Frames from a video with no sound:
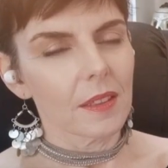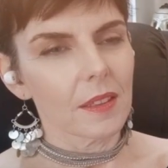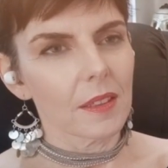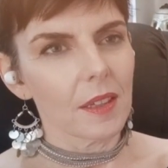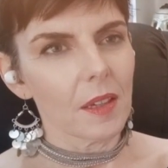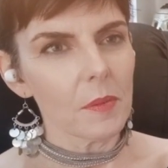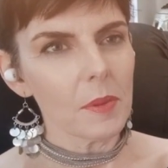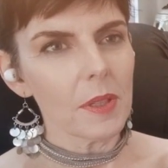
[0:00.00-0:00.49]

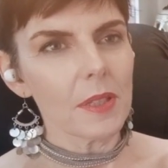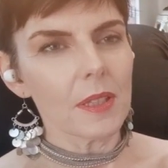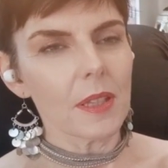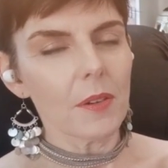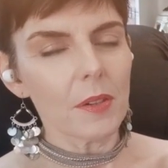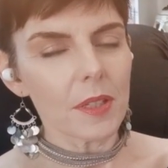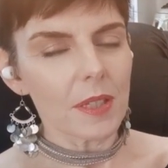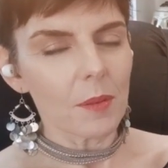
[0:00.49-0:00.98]
I mean,
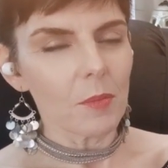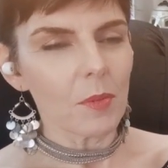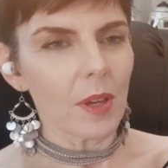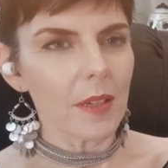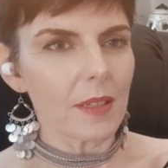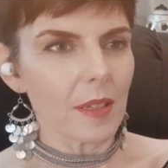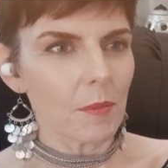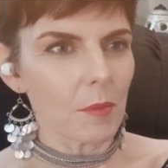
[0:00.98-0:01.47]
there is some
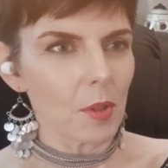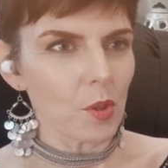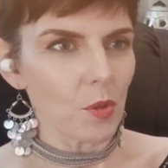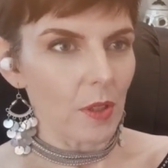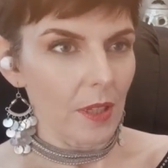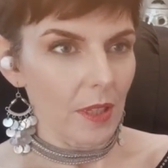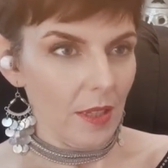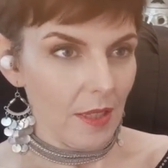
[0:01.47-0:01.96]
nice
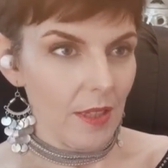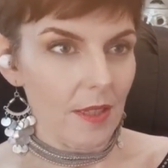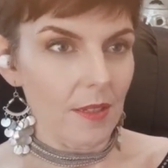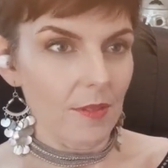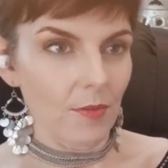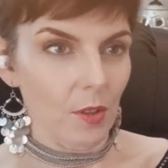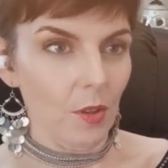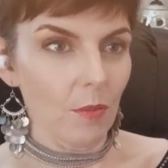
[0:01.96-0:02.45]
imagery in this
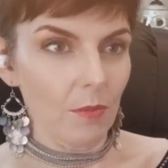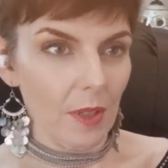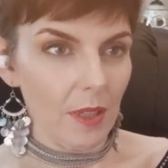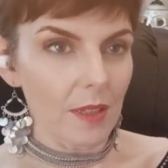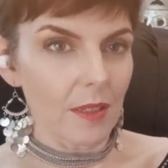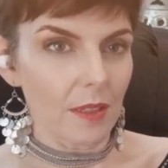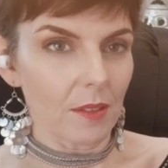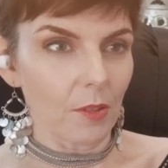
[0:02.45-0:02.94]
film.
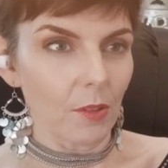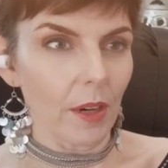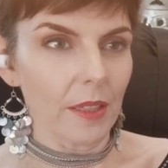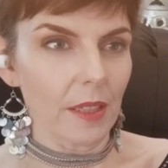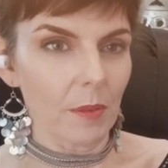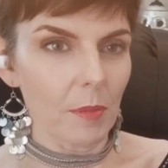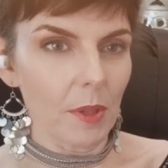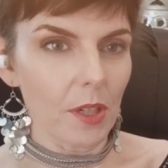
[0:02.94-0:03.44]
That's a great
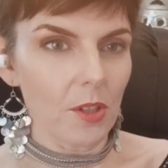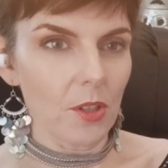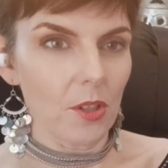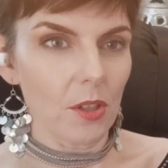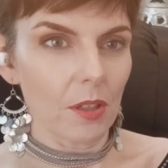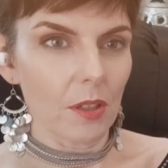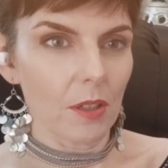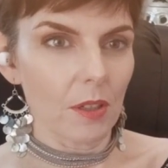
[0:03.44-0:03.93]
image.
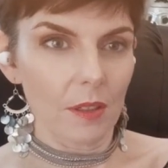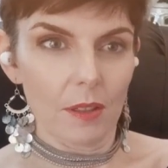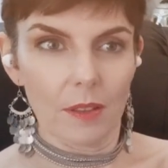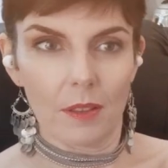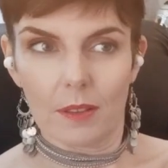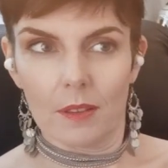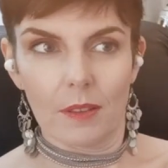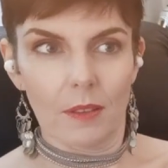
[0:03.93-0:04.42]

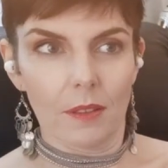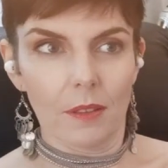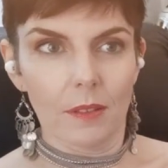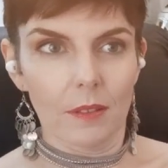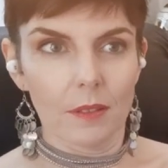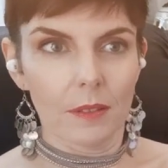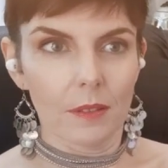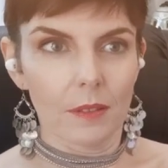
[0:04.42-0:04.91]

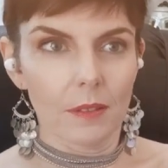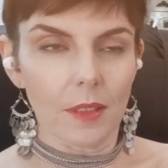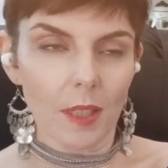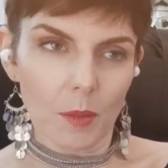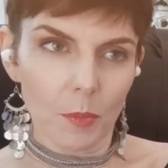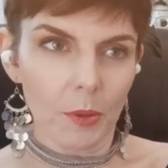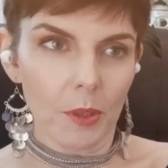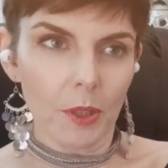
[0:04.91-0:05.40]

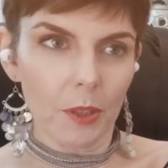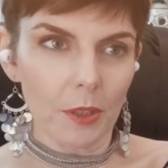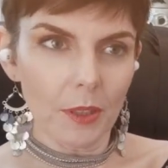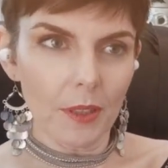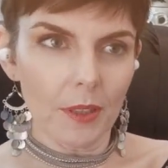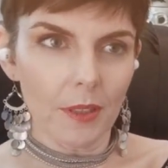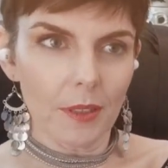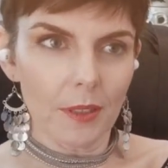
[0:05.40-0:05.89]
That's pretty good.